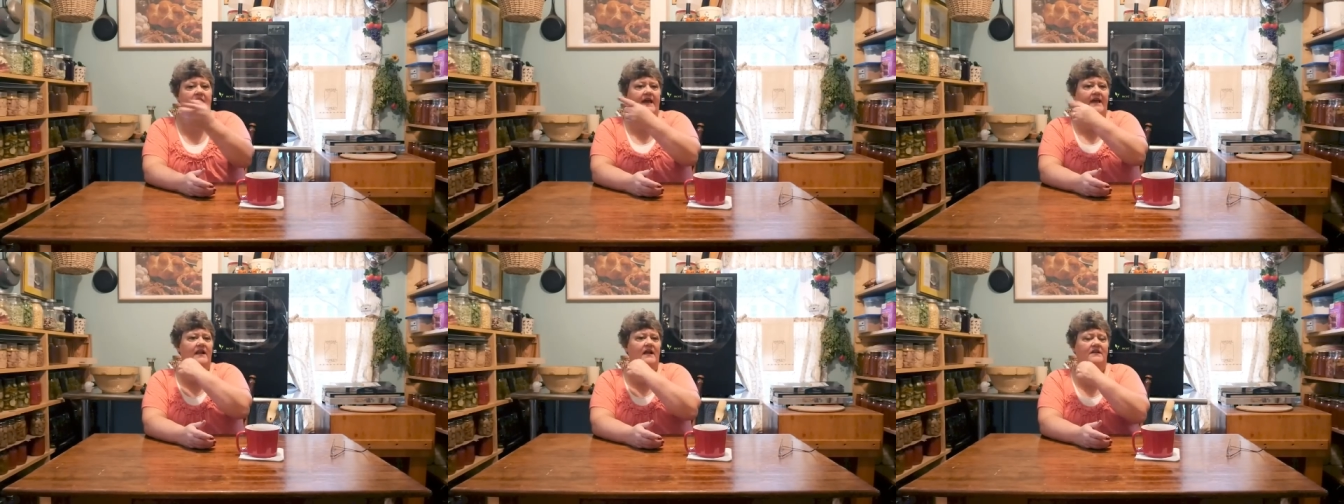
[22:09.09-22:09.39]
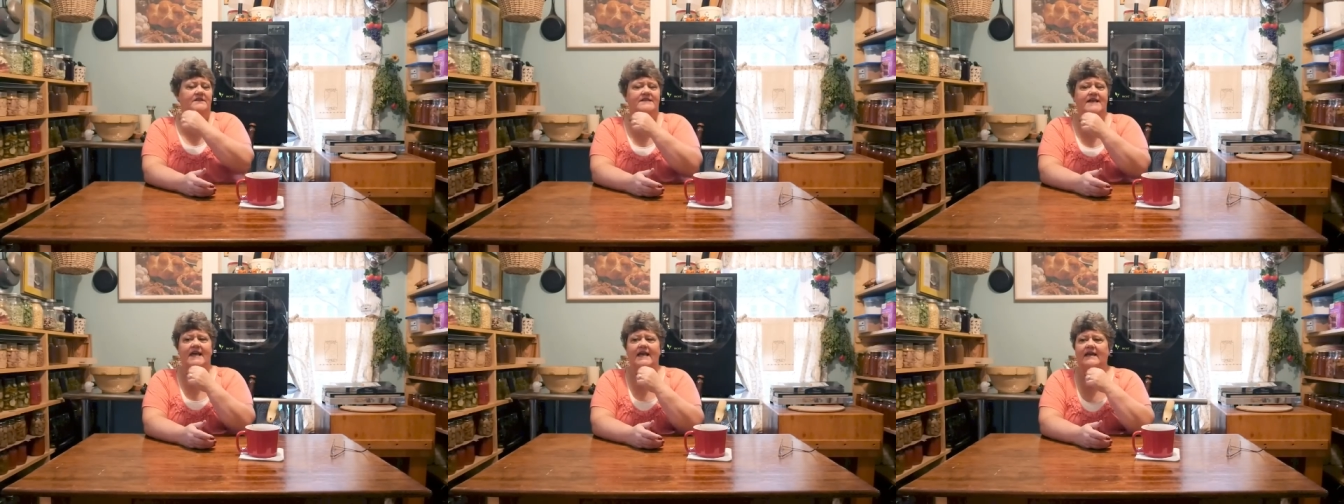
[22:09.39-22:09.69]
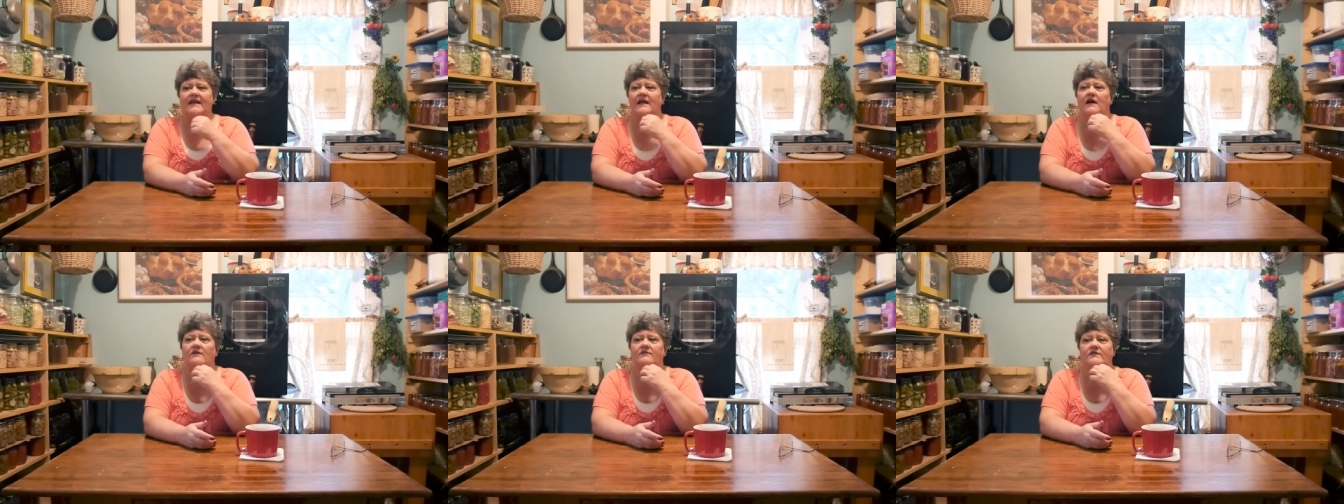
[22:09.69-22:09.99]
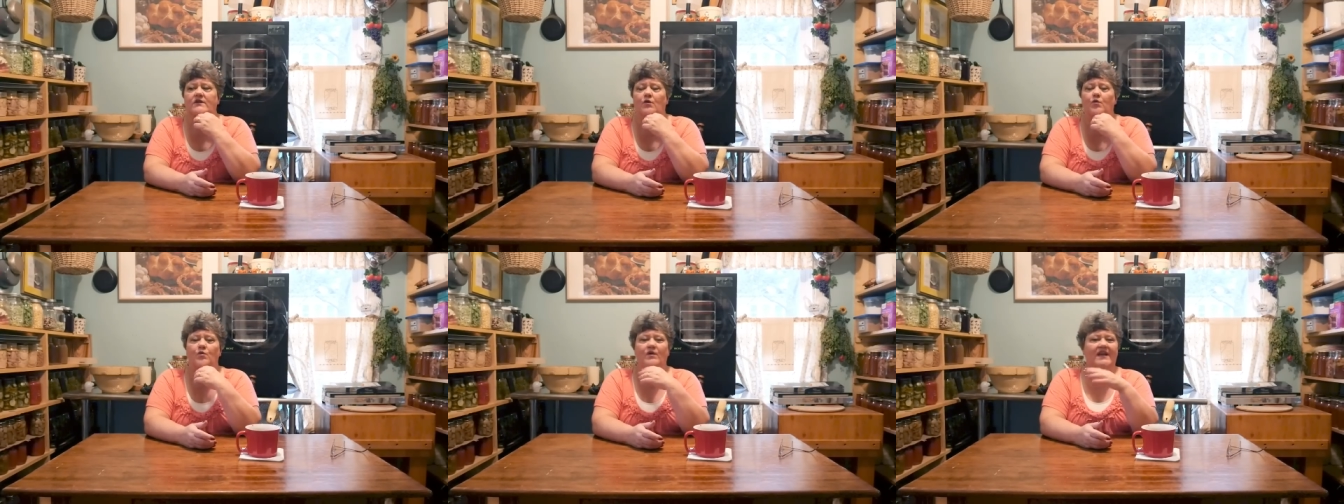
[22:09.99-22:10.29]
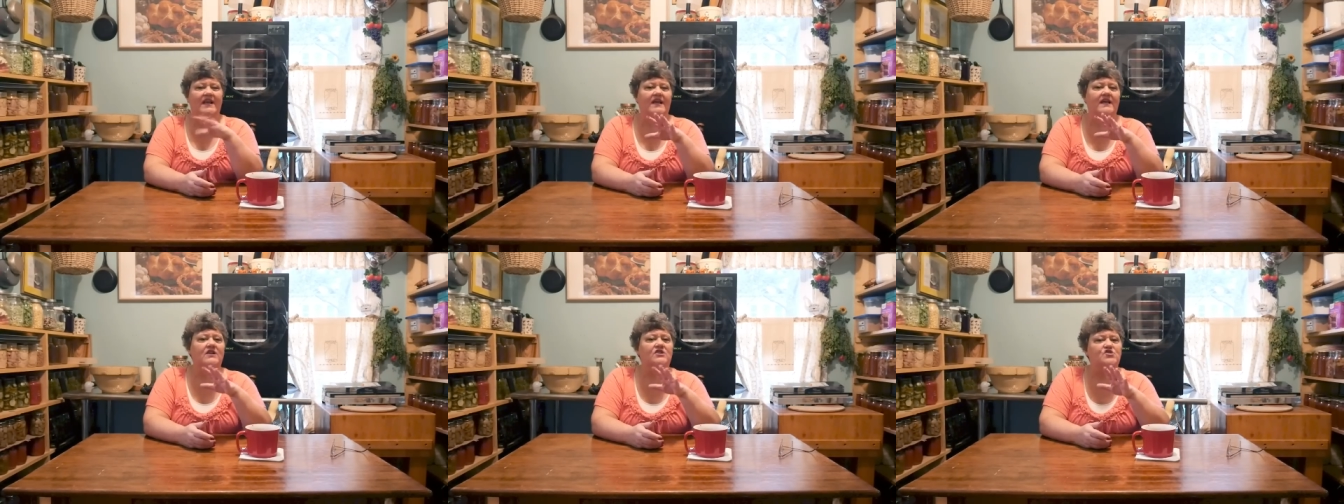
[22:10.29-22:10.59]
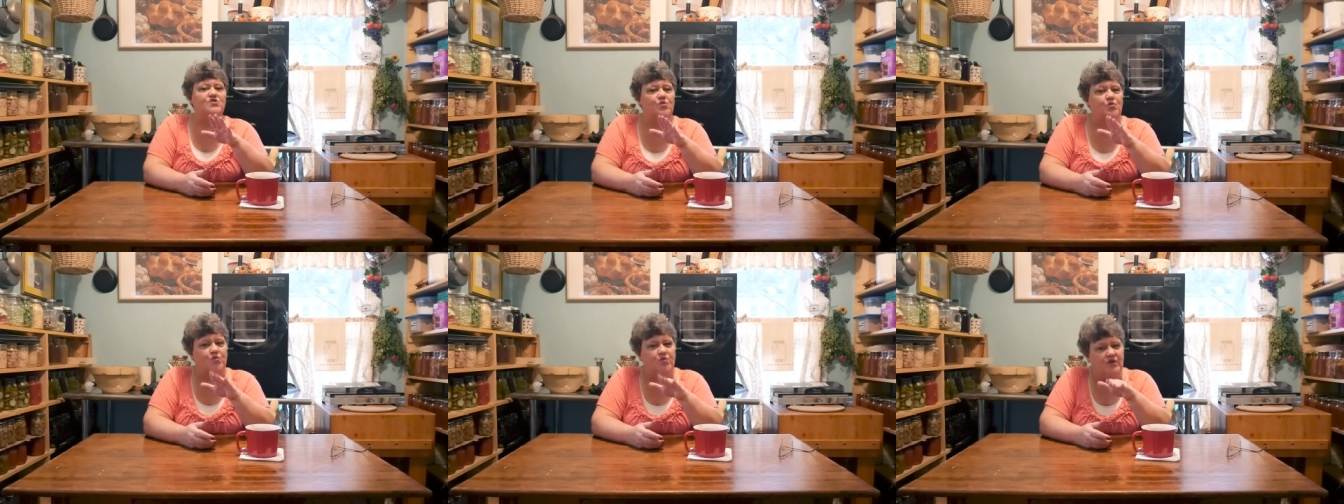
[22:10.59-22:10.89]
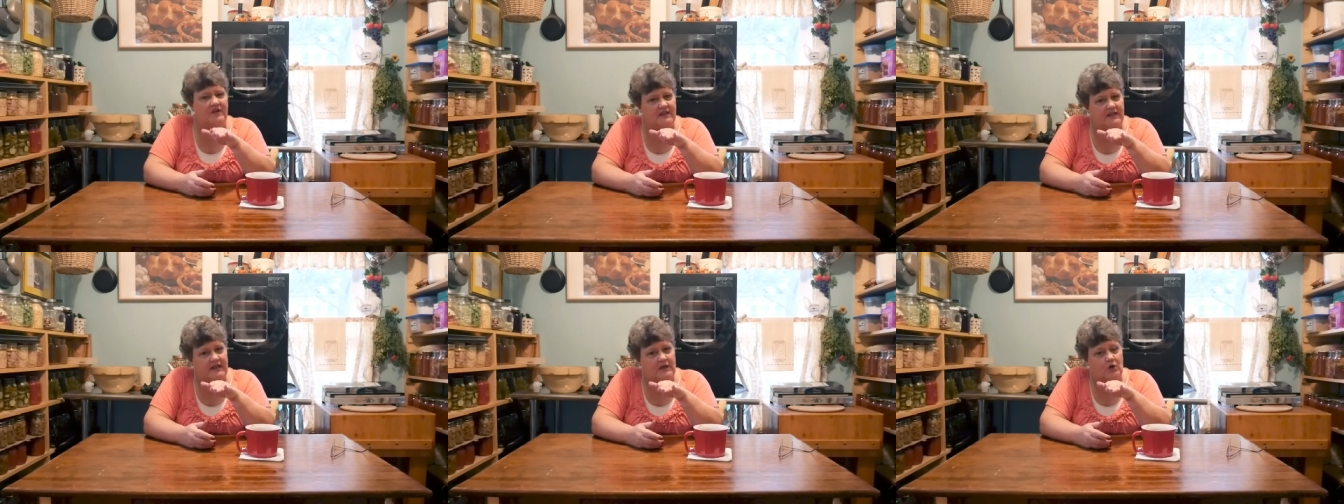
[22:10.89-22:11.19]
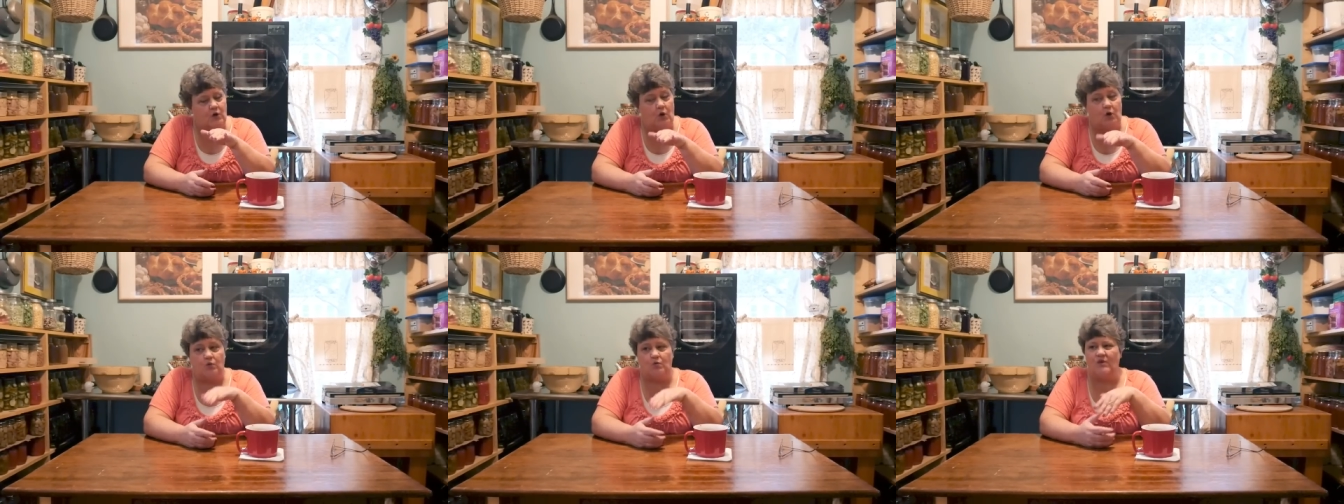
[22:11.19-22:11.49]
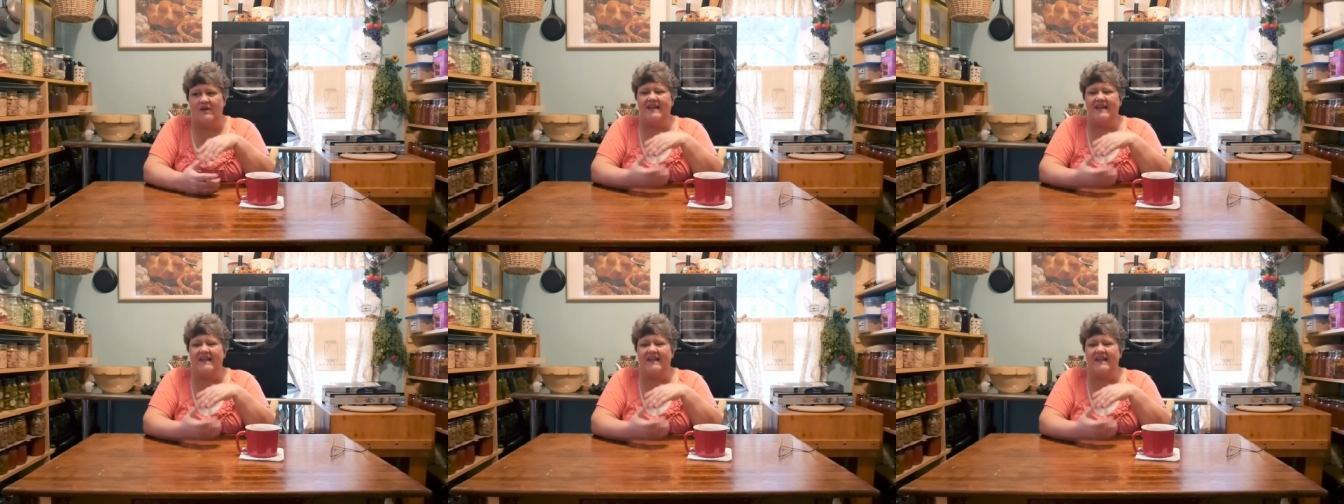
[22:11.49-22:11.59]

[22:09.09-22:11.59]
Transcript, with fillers: and I'll take it out there when it gets really cold.